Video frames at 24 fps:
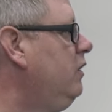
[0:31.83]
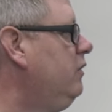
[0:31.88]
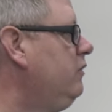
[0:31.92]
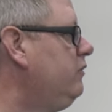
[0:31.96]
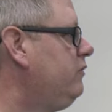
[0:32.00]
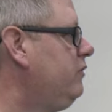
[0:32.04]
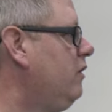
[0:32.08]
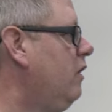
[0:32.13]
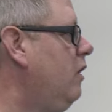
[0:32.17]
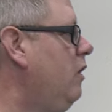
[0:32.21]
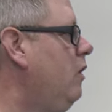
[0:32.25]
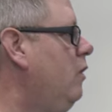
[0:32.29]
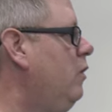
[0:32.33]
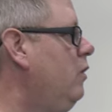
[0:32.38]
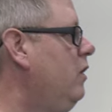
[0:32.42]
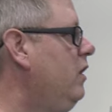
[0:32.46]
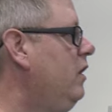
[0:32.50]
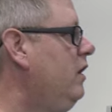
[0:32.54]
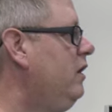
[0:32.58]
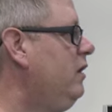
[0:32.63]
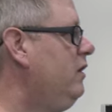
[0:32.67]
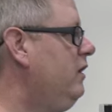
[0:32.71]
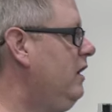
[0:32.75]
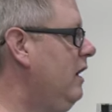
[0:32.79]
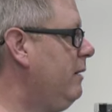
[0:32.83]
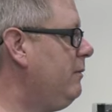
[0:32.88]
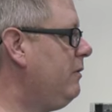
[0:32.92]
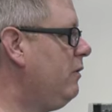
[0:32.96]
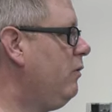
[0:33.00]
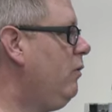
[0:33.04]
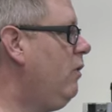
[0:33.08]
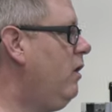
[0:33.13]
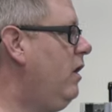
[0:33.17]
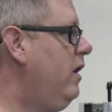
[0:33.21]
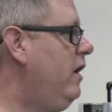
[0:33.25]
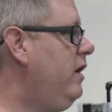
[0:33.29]
So number
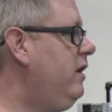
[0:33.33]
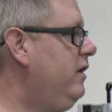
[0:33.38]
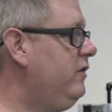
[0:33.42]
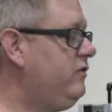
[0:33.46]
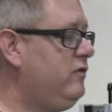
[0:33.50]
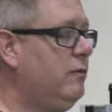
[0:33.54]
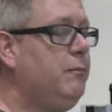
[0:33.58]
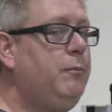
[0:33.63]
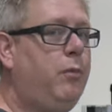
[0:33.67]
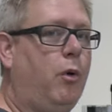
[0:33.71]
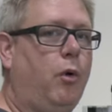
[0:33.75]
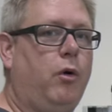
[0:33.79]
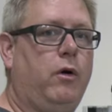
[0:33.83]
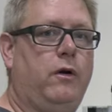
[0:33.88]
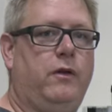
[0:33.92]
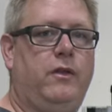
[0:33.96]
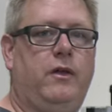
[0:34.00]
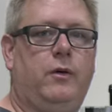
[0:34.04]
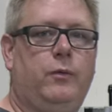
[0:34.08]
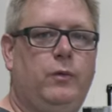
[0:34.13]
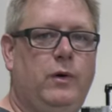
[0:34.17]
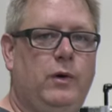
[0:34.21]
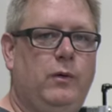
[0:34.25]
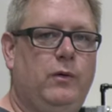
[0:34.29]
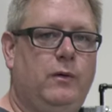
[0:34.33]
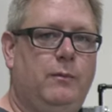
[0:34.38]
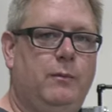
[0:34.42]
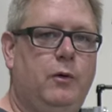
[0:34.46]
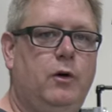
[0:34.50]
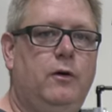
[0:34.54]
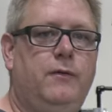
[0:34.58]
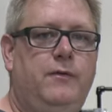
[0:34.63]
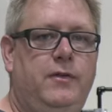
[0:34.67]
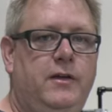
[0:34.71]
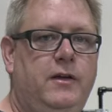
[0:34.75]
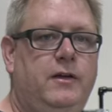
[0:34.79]
one, it's important that we
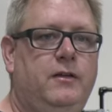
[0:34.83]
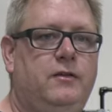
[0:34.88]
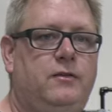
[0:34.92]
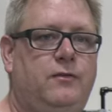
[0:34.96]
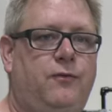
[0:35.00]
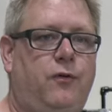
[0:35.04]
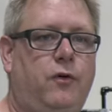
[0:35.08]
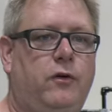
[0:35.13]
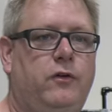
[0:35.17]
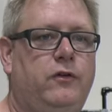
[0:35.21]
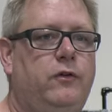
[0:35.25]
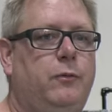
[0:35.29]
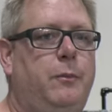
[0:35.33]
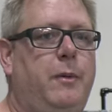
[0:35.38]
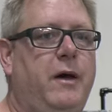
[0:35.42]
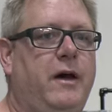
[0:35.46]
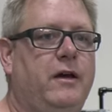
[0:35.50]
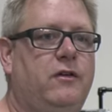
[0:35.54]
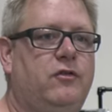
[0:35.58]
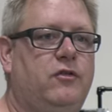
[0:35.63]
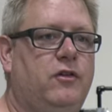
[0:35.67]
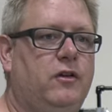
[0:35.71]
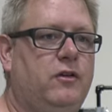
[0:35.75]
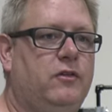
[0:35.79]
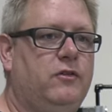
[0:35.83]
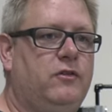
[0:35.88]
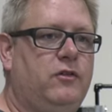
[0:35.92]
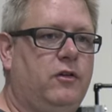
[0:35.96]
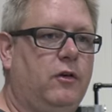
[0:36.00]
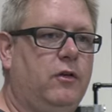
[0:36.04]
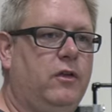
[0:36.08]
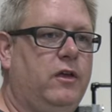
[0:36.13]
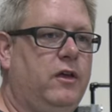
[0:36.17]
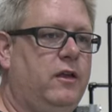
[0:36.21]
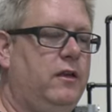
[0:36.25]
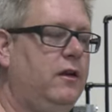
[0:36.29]
remove these for inspection
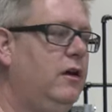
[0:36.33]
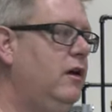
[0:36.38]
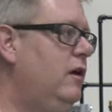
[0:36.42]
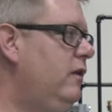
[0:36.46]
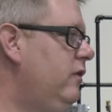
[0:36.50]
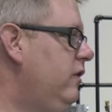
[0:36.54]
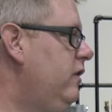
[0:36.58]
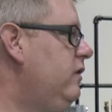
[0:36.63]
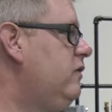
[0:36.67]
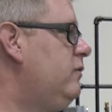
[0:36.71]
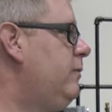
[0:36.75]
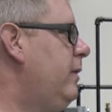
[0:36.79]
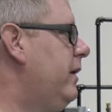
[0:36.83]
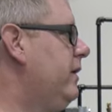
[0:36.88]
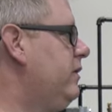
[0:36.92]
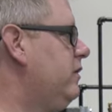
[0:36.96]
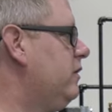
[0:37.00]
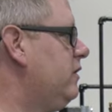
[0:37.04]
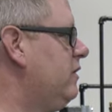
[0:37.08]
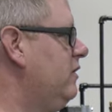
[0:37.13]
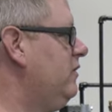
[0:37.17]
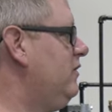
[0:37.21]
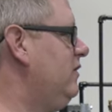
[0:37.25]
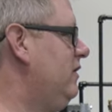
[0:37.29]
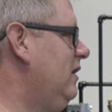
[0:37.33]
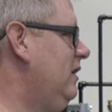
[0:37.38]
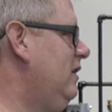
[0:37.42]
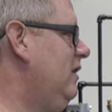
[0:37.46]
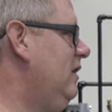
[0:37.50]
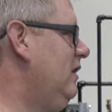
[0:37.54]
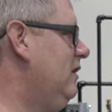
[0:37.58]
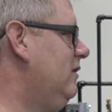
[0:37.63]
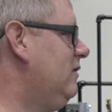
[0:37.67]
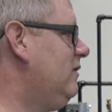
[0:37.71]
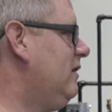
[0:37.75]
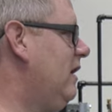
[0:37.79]
so that the inspector can see
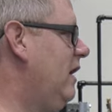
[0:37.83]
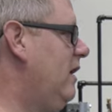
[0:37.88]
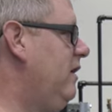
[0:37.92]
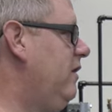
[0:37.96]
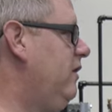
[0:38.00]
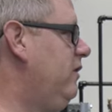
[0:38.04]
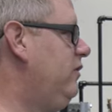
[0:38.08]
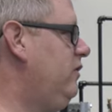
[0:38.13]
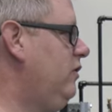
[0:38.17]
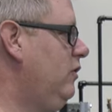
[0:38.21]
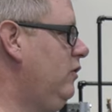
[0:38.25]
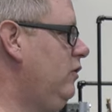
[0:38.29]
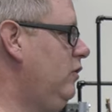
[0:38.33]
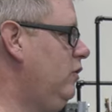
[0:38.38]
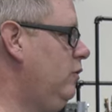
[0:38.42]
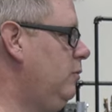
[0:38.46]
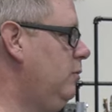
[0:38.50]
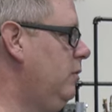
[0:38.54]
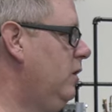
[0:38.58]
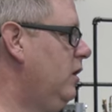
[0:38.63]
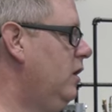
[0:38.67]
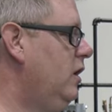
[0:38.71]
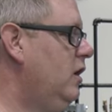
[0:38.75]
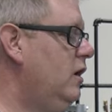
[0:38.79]
the inside of the tube.